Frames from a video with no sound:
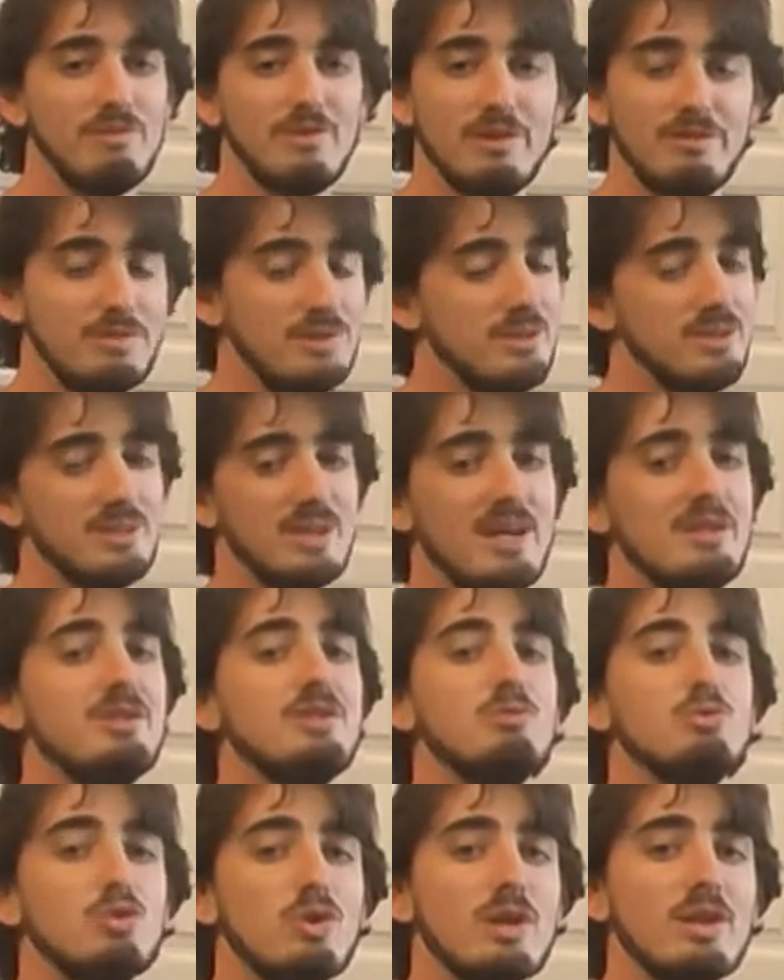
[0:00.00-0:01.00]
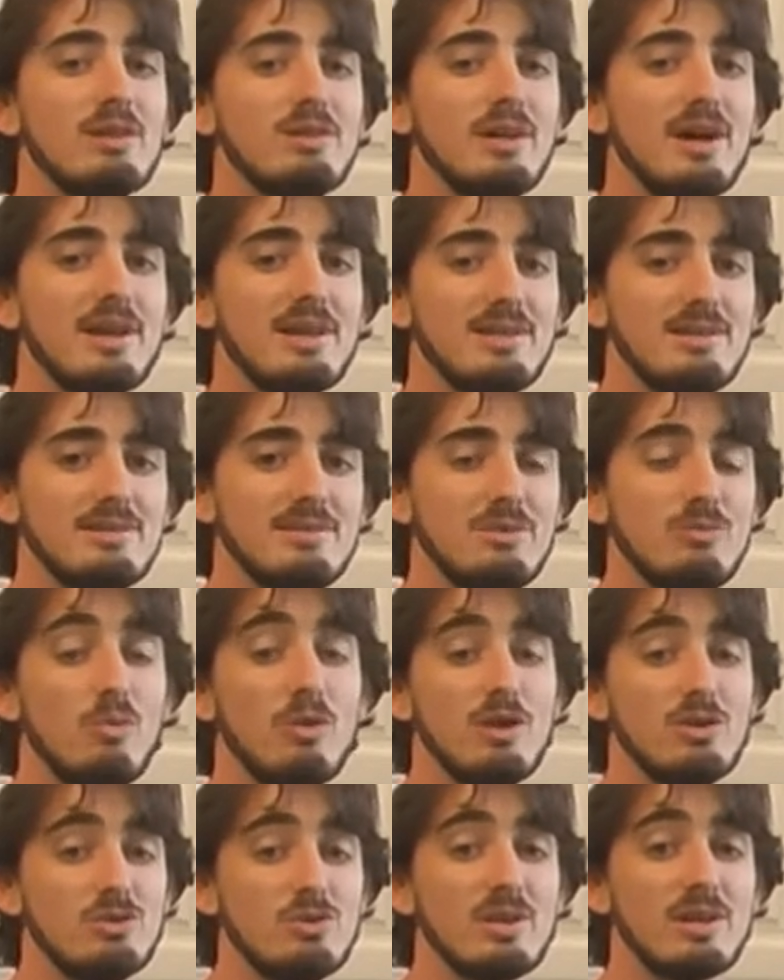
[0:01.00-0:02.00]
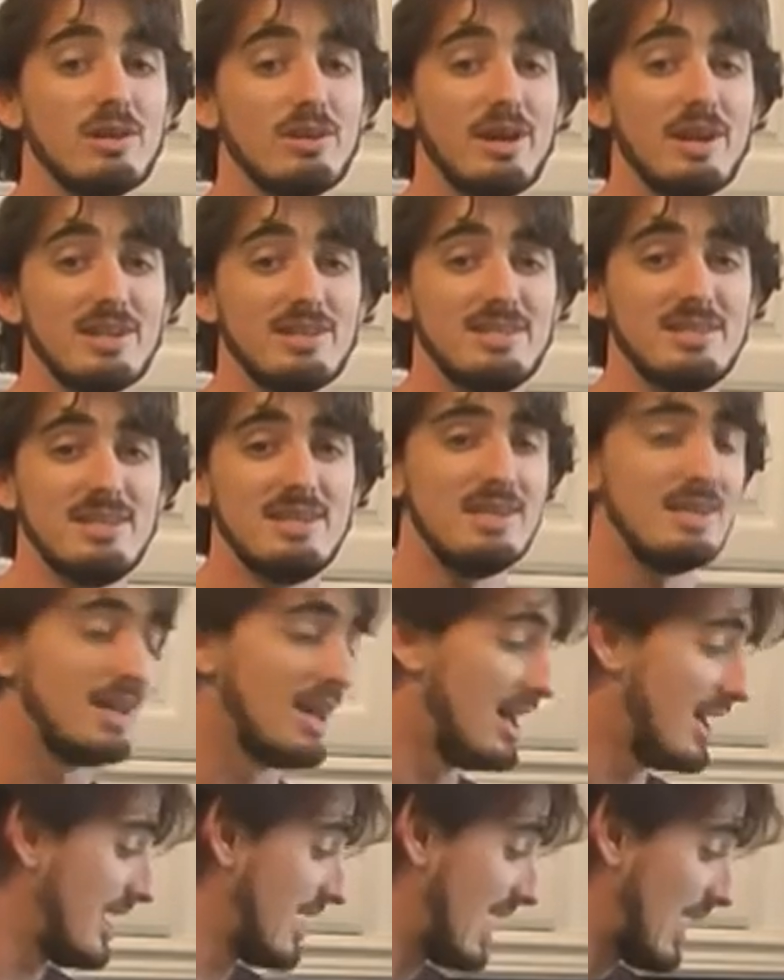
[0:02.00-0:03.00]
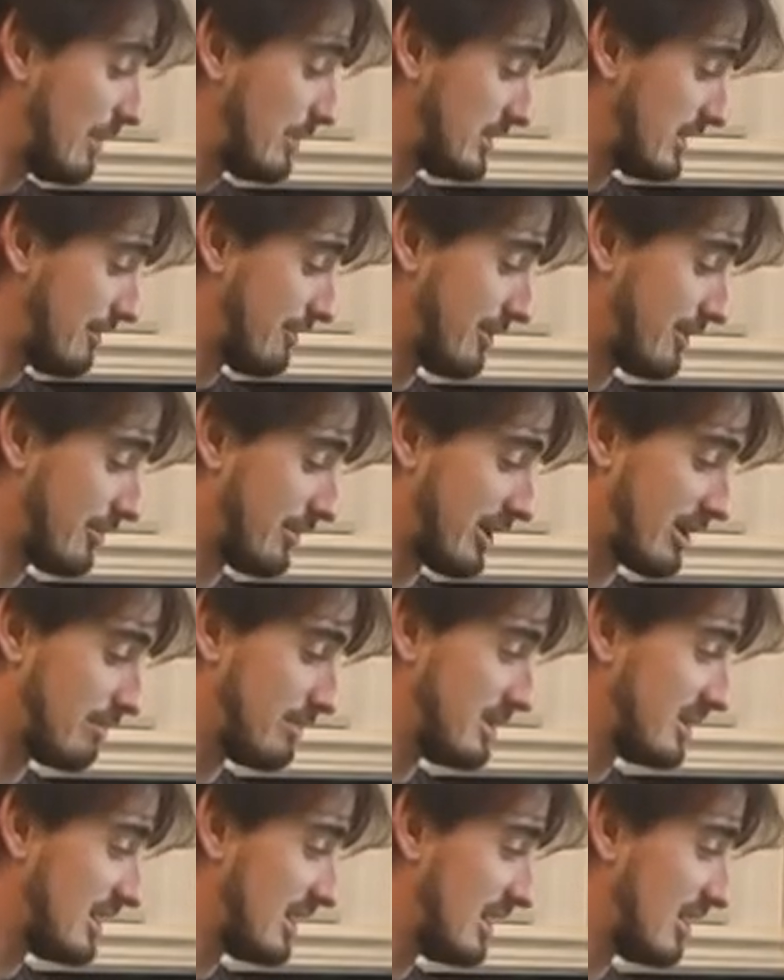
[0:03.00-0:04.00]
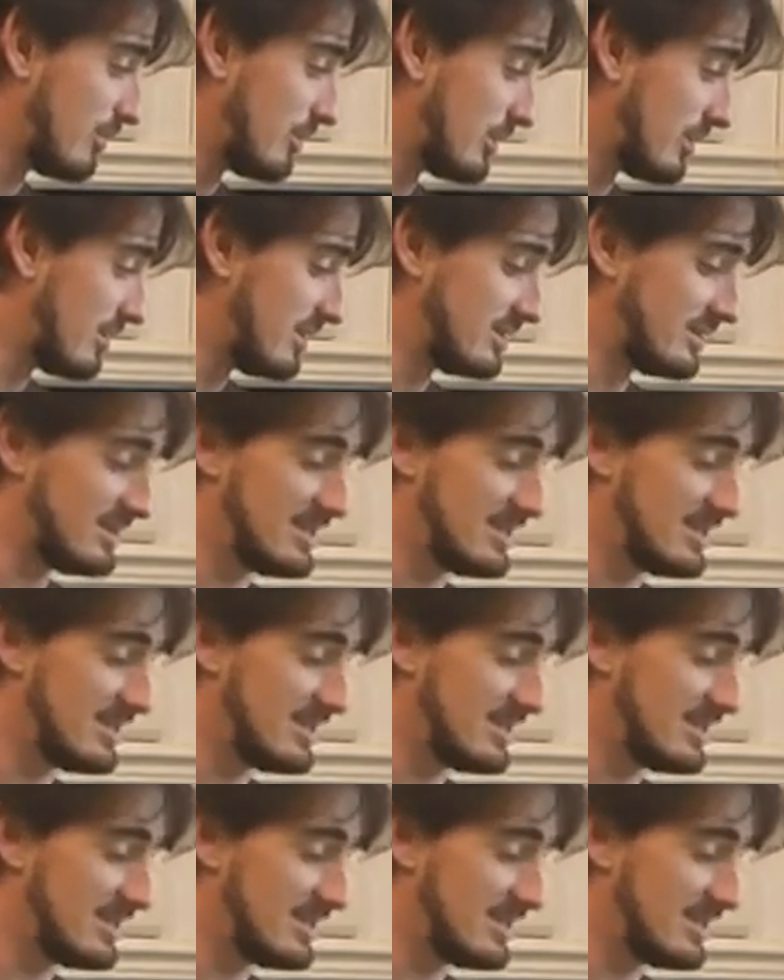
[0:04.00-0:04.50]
If you decide you want to drink a lot of tea, I would definitely recommend getting one of these.